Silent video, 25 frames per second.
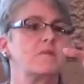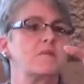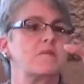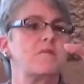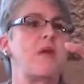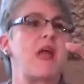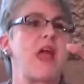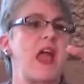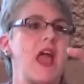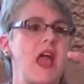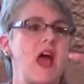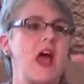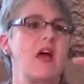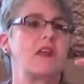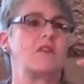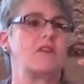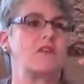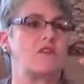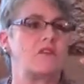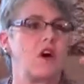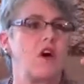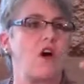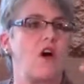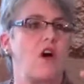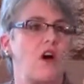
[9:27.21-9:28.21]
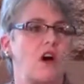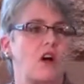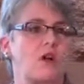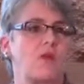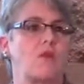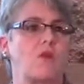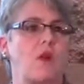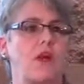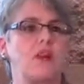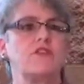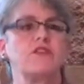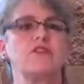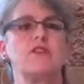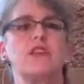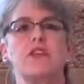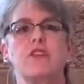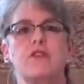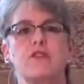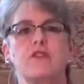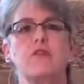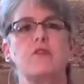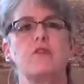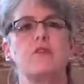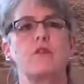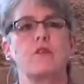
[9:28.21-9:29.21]
mad dog
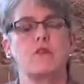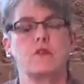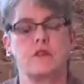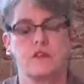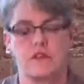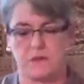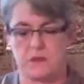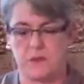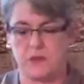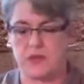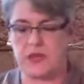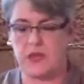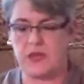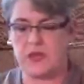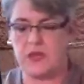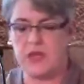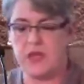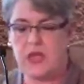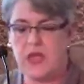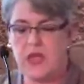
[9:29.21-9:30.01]
rushing towards me.